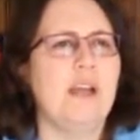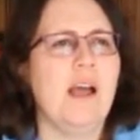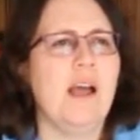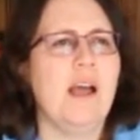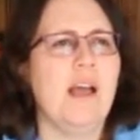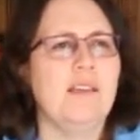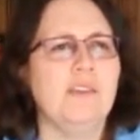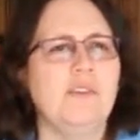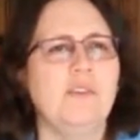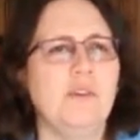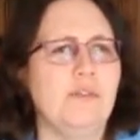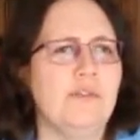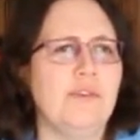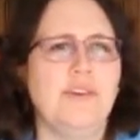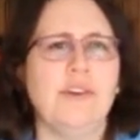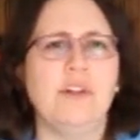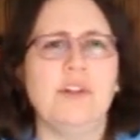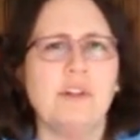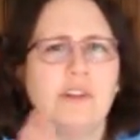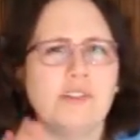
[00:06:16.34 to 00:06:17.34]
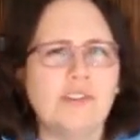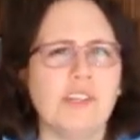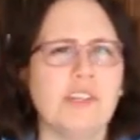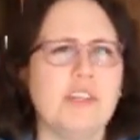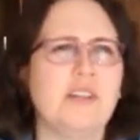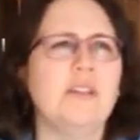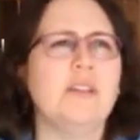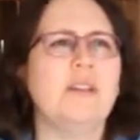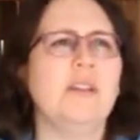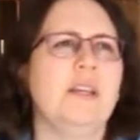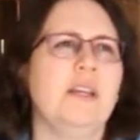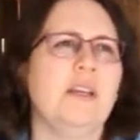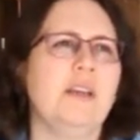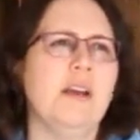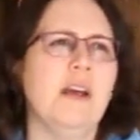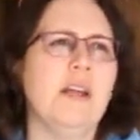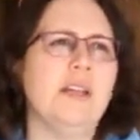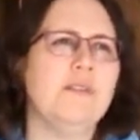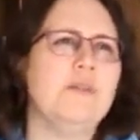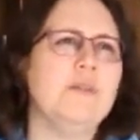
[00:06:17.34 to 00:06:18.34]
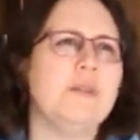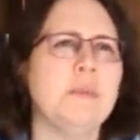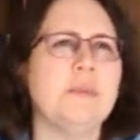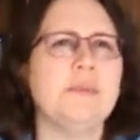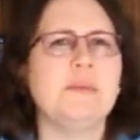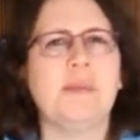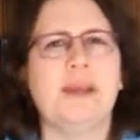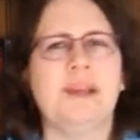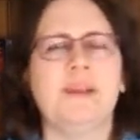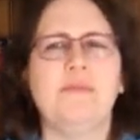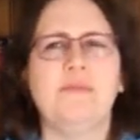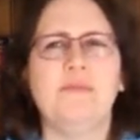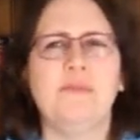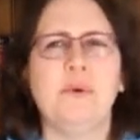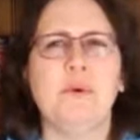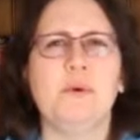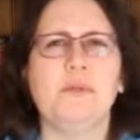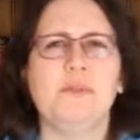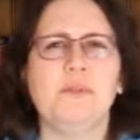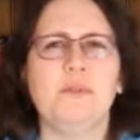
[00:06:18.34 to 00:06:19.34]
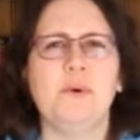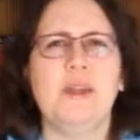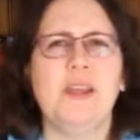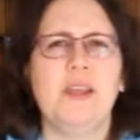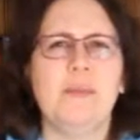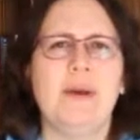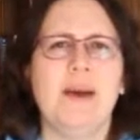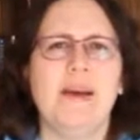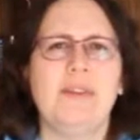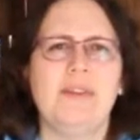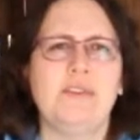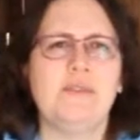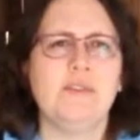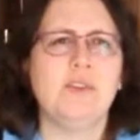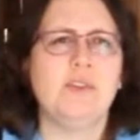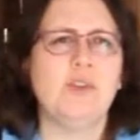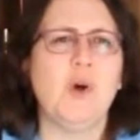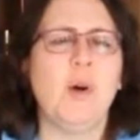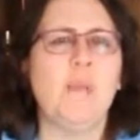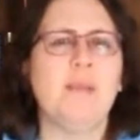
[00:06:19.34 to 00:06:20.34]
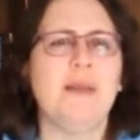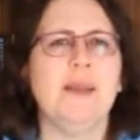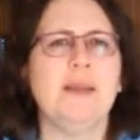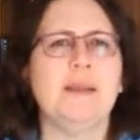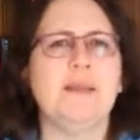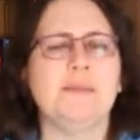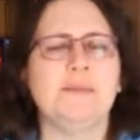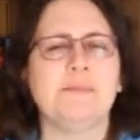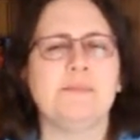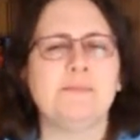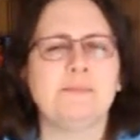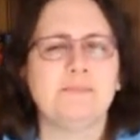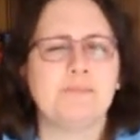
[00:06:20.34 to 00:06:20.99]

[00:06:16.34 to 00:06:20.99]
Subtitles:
It's not chronological, it kind of jumps back and forth talking about different topics.